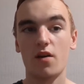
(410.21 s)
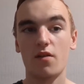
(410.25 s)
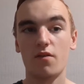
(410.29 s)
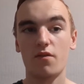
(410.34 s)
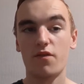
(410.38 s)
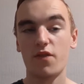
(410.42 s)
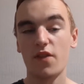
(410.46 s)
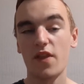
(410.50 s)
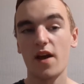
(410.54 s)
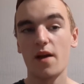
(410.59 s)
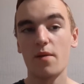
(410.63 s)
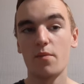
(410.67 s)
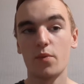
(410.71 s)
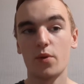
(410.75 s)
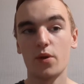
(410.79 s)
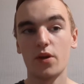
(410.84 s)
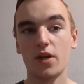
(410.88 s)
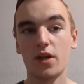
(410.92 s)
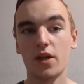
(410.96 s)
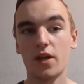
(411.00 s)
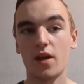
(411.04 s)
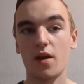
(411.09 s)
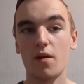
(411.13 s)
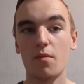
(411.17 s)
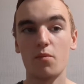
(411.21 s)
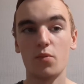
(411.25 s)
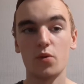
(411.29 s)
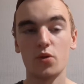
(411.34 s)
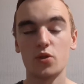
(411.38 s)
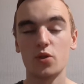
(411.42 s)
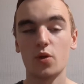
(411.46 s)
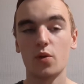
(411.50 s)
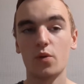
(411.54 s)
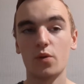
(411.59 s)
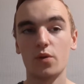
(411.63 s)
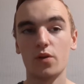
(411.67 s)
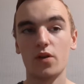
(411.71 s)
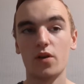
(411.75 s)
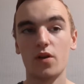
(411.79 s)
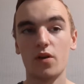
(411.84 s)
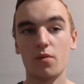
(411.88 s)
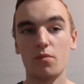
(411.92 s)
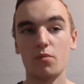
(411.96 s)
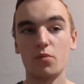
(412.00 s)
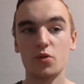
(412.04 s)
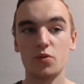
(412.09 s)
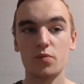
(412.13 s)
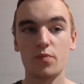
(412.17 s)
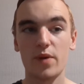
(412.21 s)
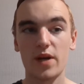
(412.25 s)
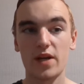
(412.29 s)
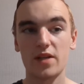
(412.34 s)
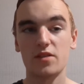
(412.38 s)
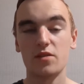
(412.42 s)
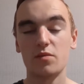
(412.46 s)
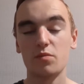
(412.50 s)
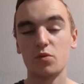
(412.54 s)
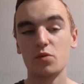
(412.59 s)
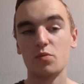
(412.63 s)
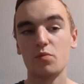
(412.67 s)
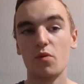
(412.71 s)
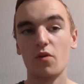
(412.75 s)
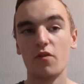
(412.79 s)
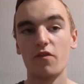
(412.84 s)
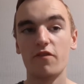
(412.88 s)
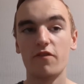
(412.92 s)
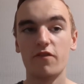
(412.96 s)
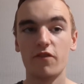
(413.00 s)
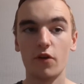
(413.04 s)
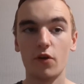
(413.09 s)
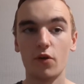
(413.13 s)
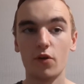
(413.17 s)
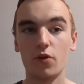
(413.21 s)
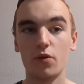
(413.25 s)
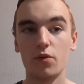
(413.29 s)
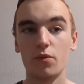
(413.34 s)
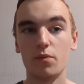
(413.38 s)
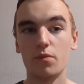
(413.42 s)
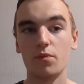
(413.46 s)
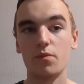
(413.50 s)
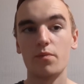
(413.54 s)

for that money a much older, much better, much more fun,